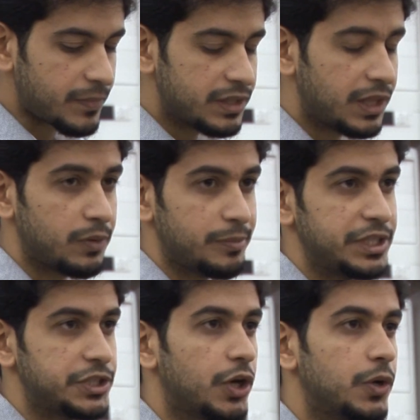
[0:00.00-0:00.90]
They will be
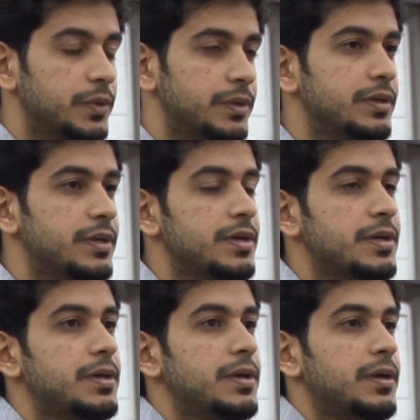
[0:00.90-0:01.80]
shown
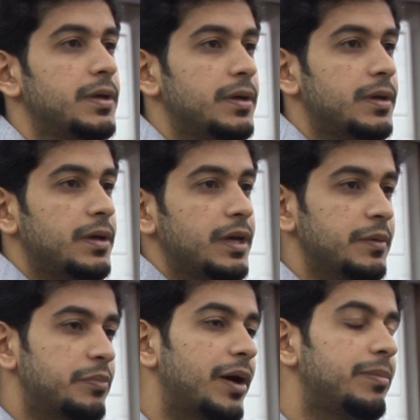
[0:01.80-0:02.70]
in
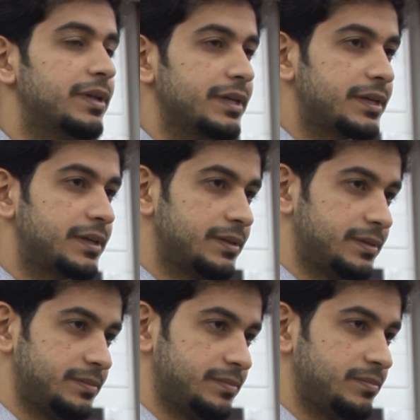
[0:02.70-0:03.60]
public
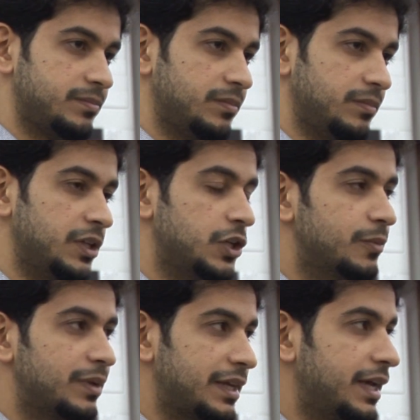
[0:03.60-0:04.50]
in
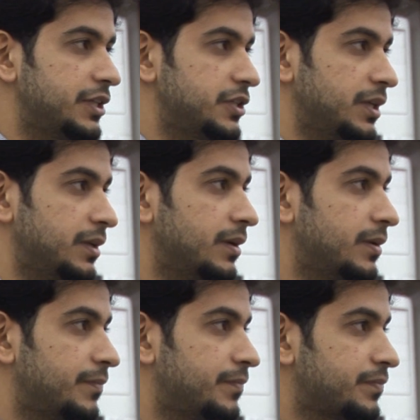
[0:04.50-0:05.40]
humiliation
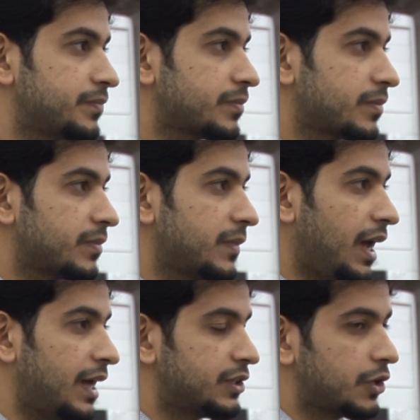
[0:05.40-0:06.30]

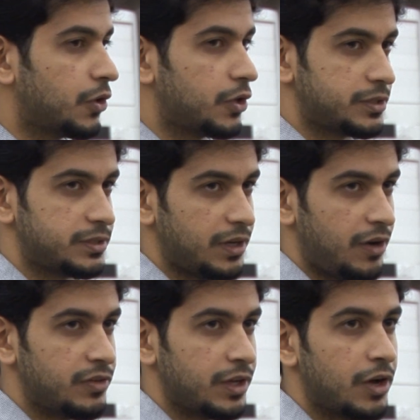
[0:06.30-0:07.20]
at the court of
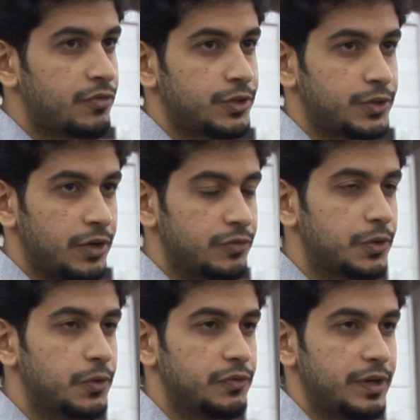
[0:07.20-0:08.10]
the governor of
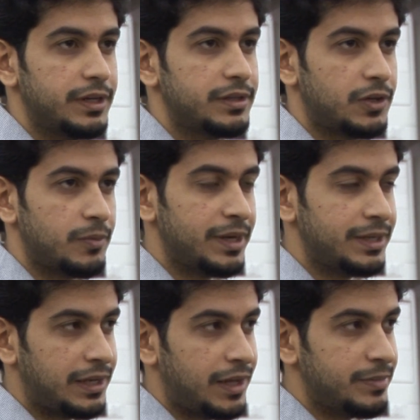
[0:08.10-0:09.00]
Kufa,
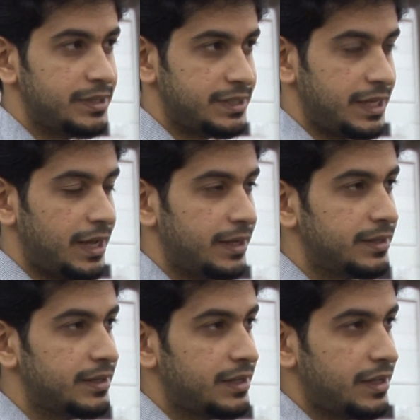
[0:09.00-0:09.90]
Ubaidullah bin Ziyad,
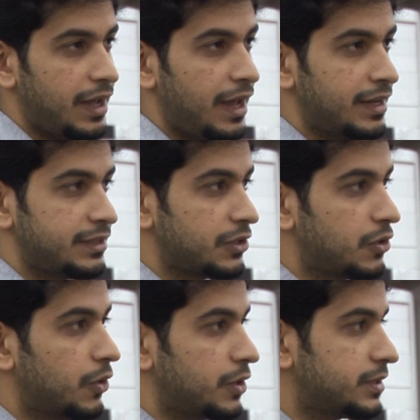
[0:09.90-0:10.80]
and at the
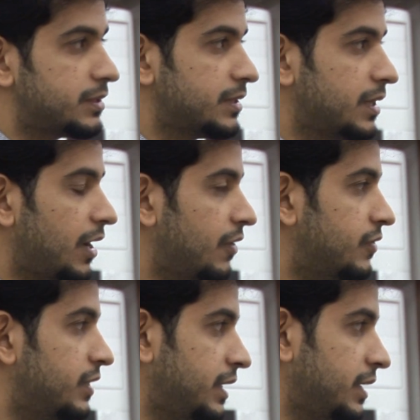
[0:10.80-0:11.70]
court of
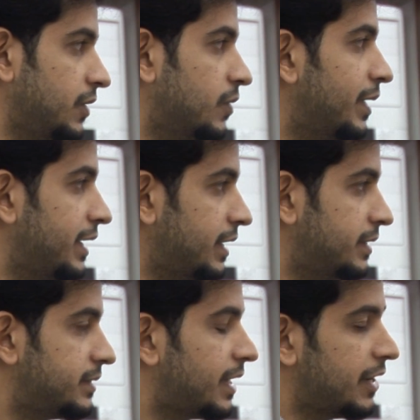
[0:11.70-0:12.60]
the
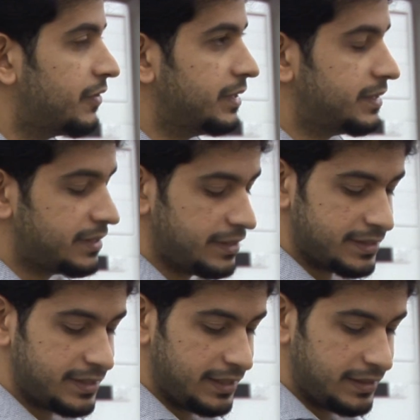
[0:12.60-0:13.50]
Umayyad tyrant
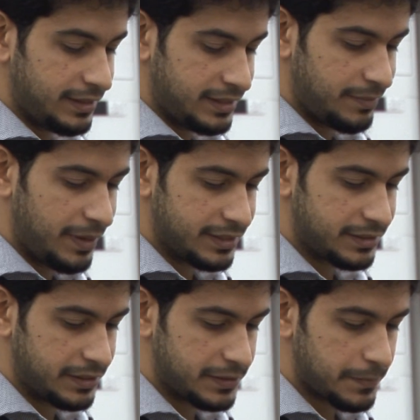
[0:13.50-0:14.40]
Yazid in
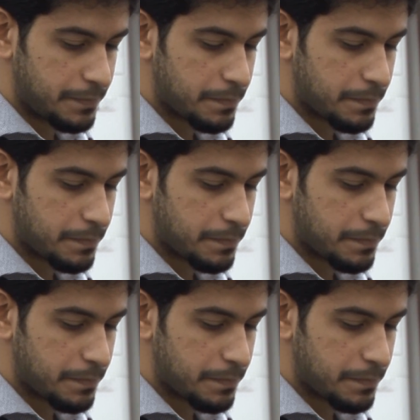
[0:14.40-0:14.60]
Damascus.